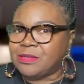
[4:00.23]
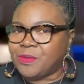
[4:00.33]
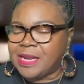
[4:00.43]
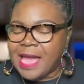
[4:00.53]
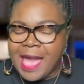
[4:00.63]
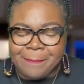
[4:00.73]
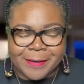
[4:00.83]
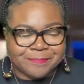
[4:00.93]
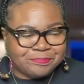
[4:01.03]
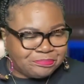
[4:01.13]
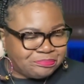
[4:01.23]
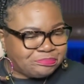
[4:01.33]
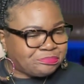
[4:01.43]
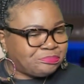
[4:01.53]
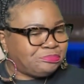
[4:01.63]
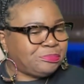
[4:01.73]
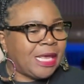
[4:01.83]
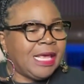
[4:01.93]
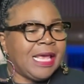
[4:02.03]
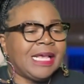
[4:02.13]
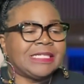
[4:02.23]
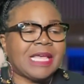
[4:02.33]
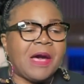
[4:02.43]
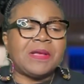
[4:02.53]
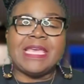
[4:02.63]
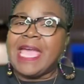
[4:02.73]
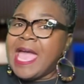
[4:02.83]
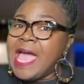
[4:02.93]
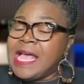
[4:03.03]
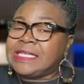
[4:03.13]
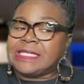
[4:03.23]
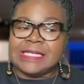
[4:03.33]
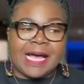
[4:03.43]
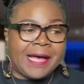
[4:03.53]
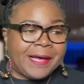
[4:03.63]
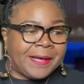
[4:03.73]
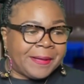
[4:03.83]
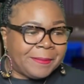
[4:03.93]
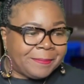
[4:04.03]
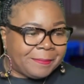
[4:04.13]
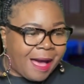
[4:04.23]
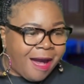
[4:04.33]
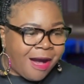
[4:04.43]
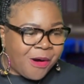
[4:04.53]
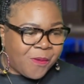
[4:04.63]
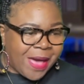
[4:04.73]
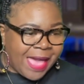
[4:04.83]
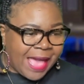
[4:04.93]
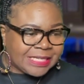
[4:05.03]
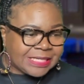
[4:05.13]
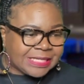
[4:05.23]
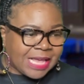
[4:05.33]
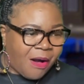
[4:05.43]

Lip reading: when it happened. So yes, hot wax.